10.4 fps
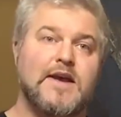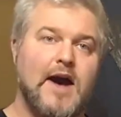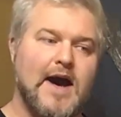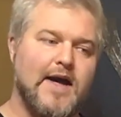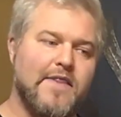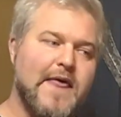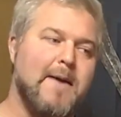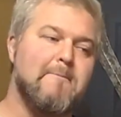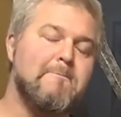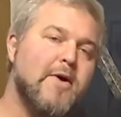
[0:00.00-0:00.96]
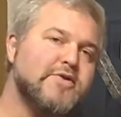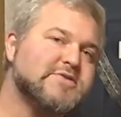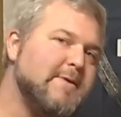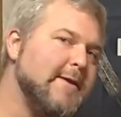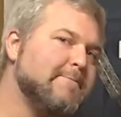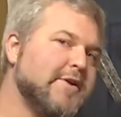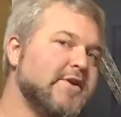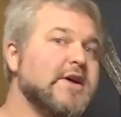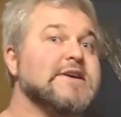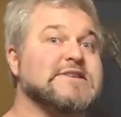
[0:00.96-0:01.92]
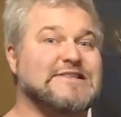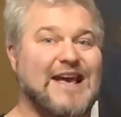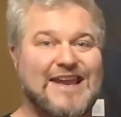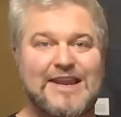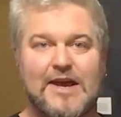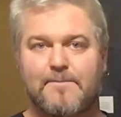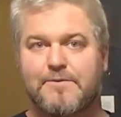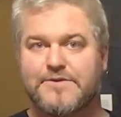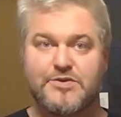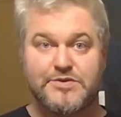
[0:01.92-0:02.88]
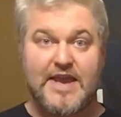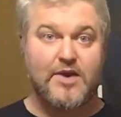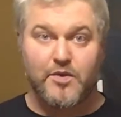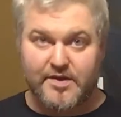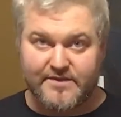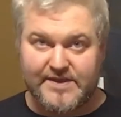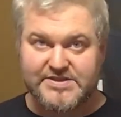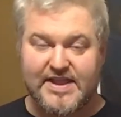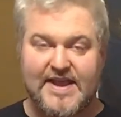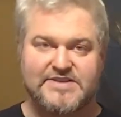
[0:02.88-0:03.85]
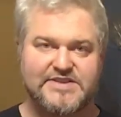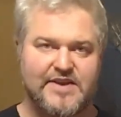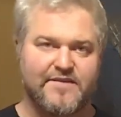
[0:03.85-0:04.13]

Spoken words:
that most people sign up to take one of these classes,